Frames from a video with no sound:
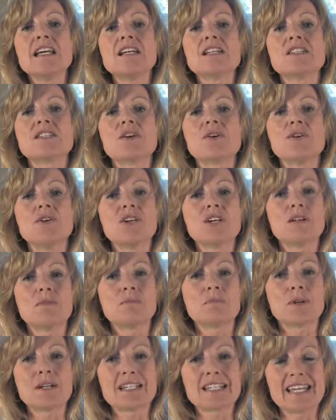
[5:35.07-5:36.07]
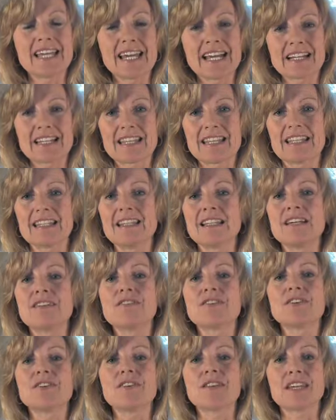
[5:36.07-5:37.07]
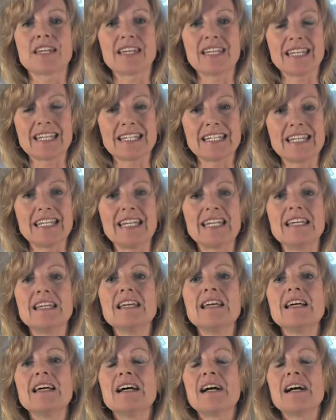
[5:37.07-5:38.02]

So you can protect the liver, the kidney,